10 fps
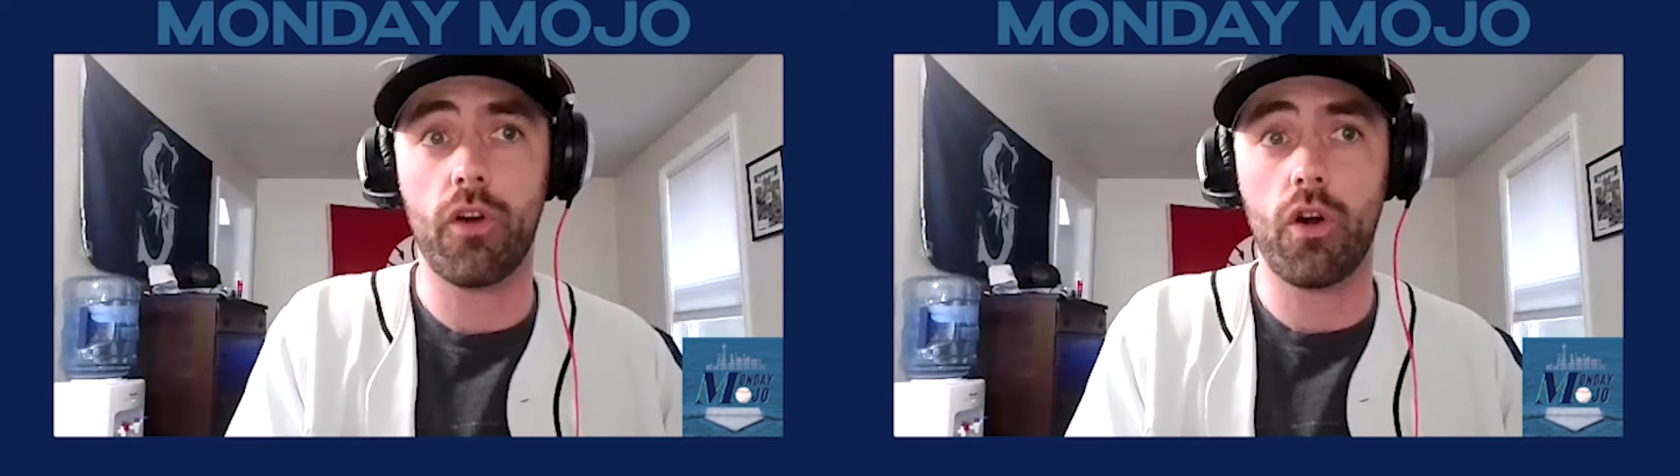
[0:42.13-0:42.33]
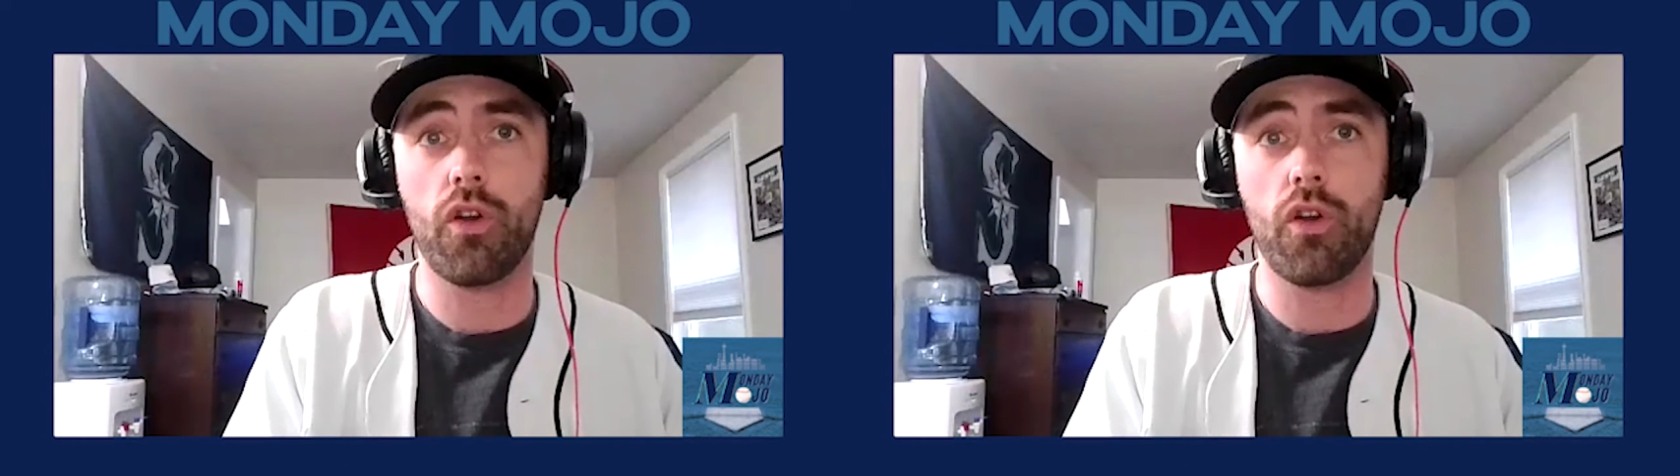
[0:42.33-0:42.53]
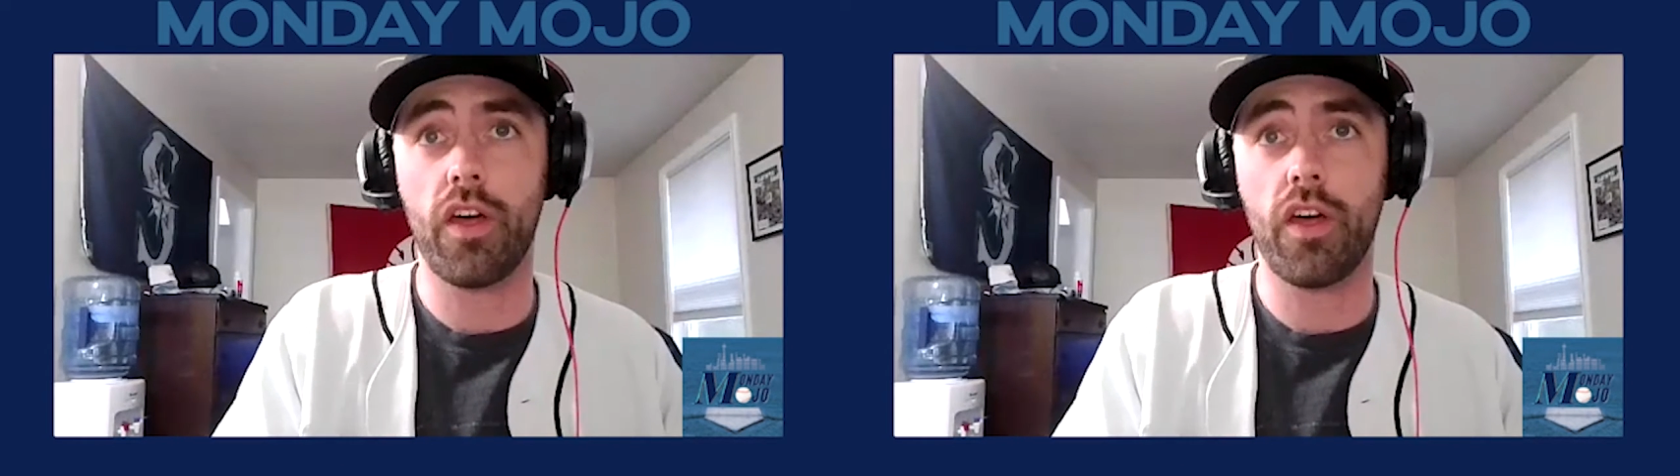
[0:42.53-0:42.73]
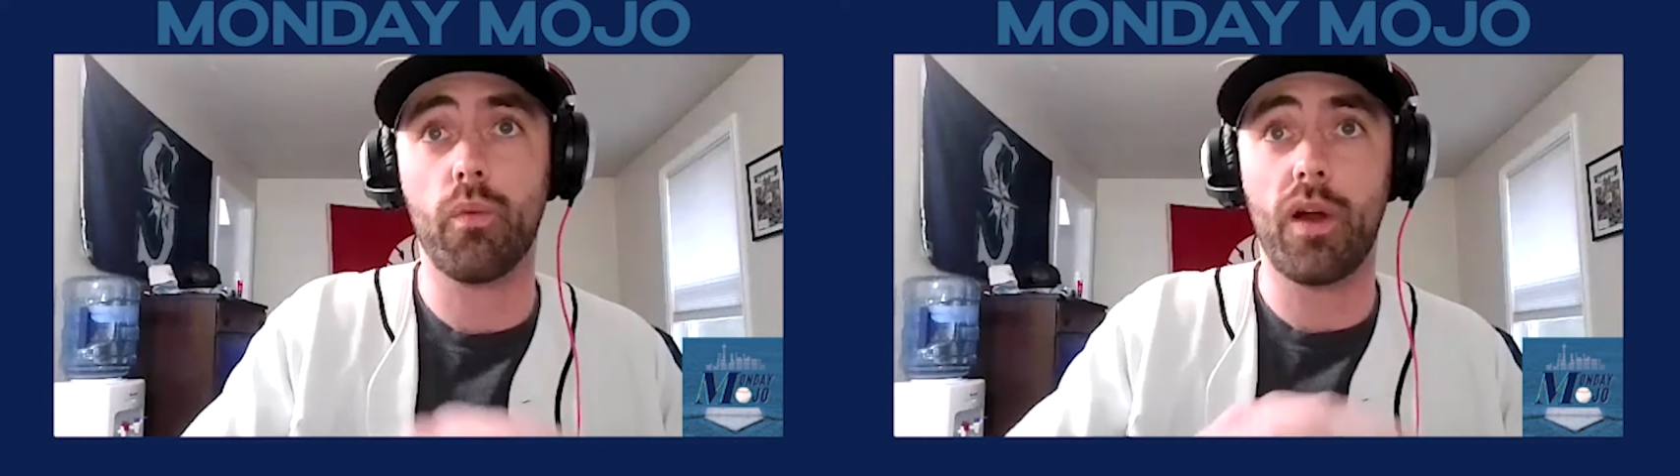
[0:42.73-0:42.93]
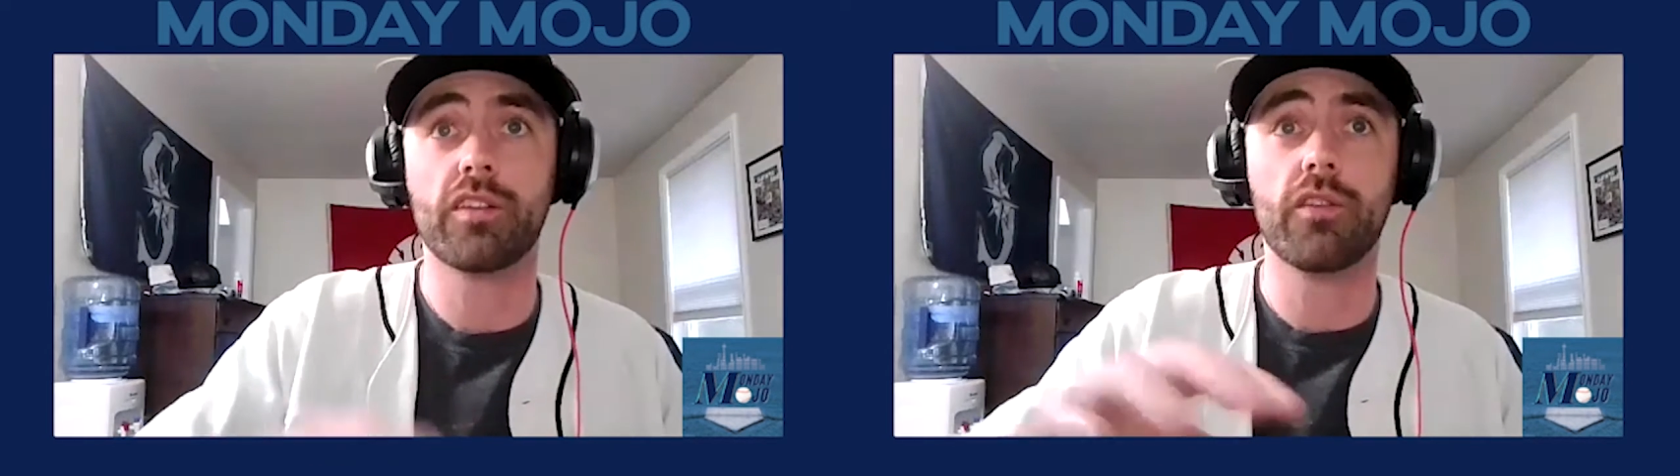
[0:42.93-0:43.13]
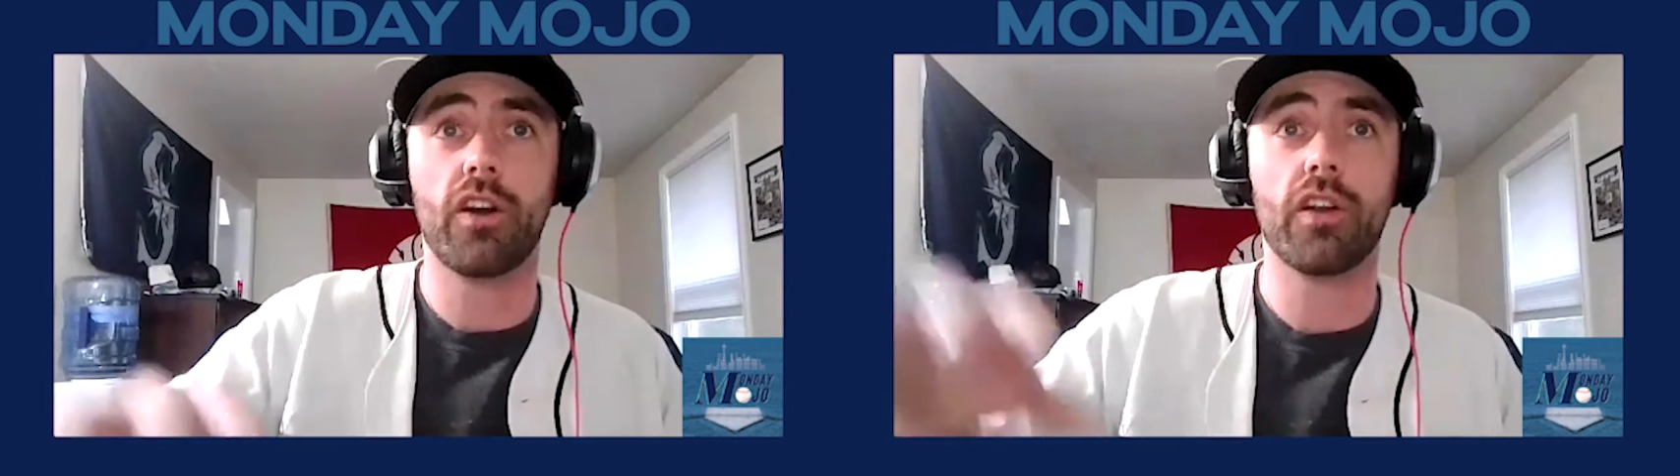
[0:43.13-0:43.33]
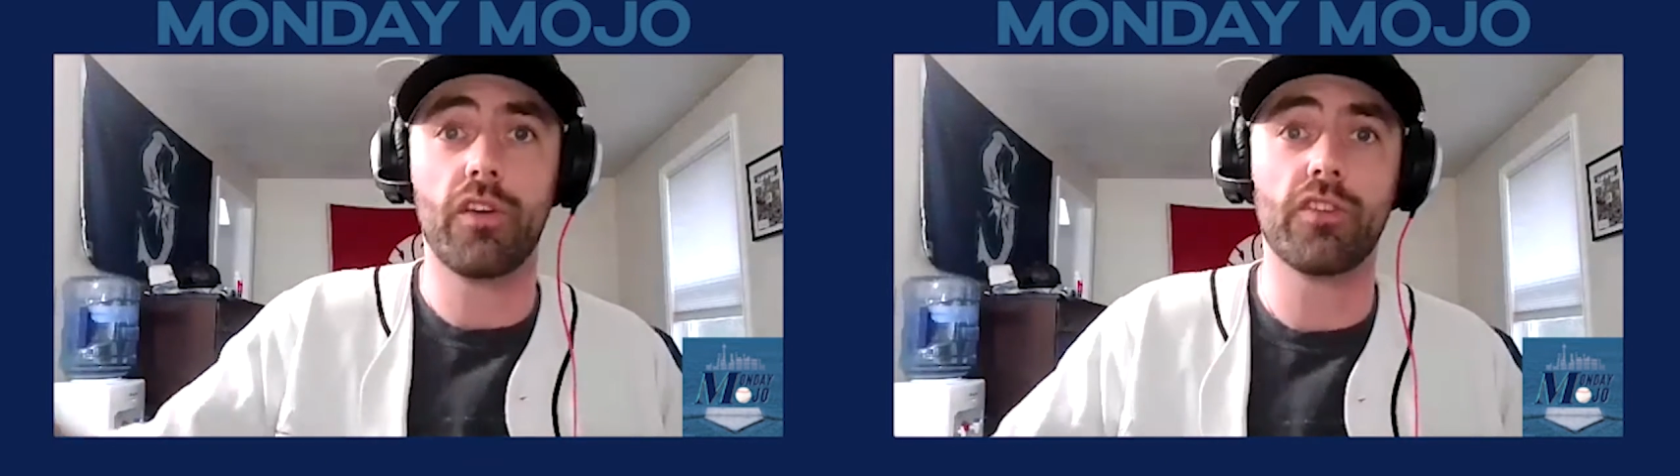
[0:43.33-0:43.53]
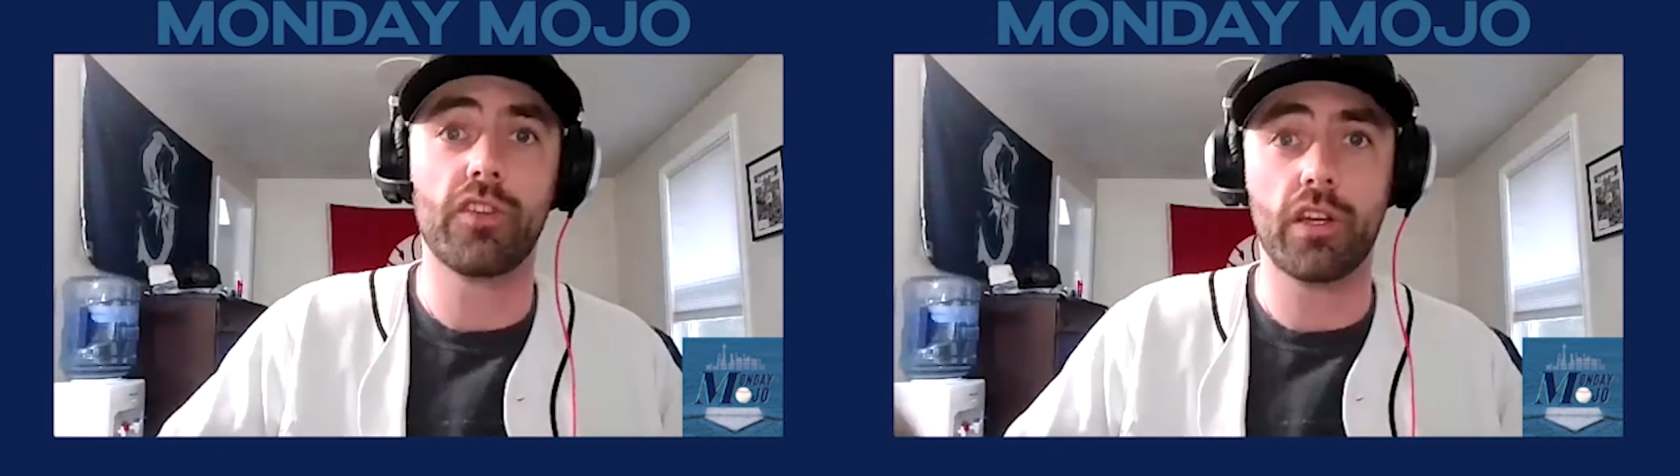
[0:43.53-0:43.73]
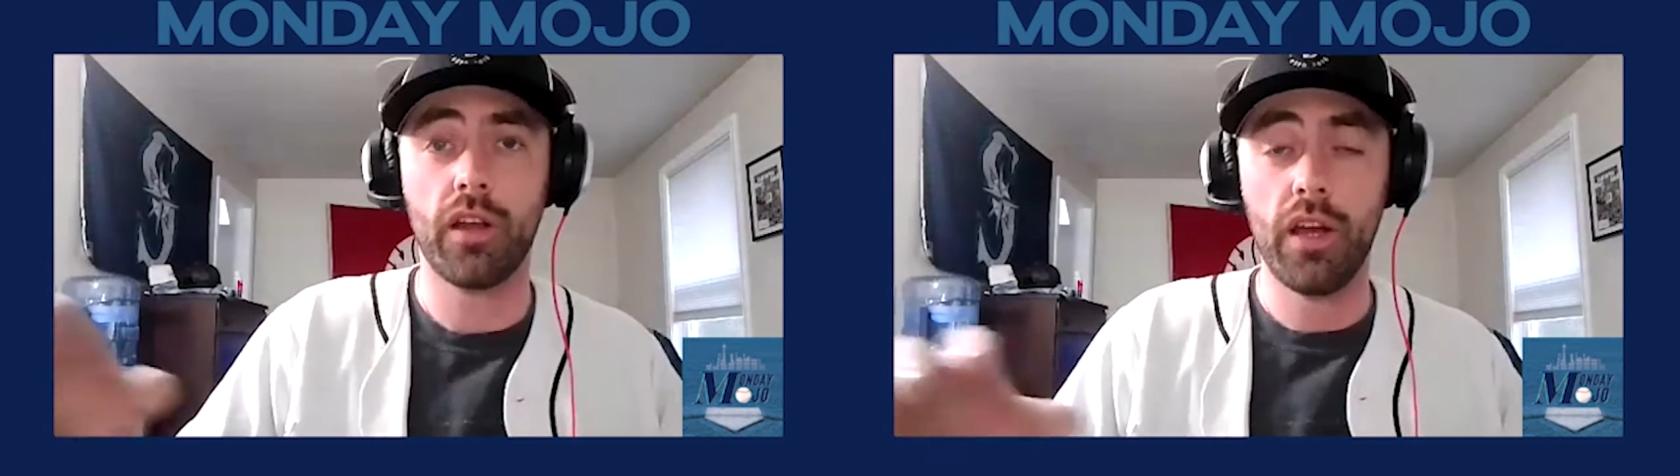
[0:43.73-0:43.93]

further than the rest of our division.